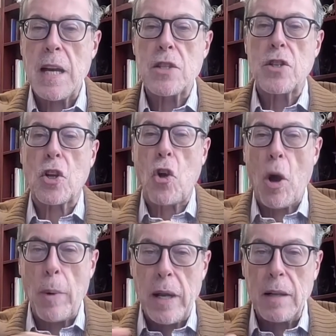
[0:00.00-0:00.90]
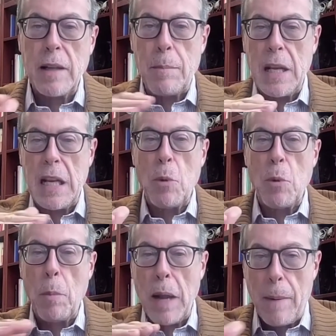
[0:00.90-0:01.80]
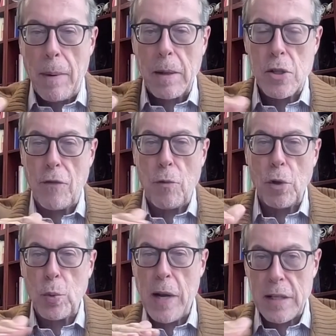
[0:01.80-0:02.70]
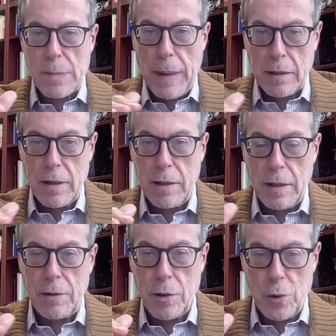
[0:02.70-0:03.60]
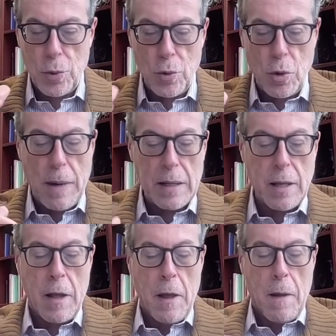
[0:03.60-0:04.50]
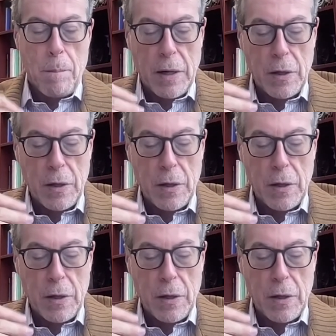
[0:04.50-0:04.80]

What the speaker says: just covering the minimum levels of what we are expected to do, but